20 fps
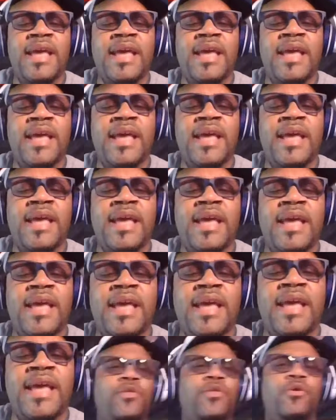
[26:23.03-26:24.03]
move
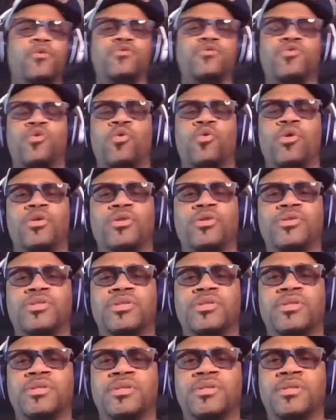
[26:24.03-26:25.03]
on those orders.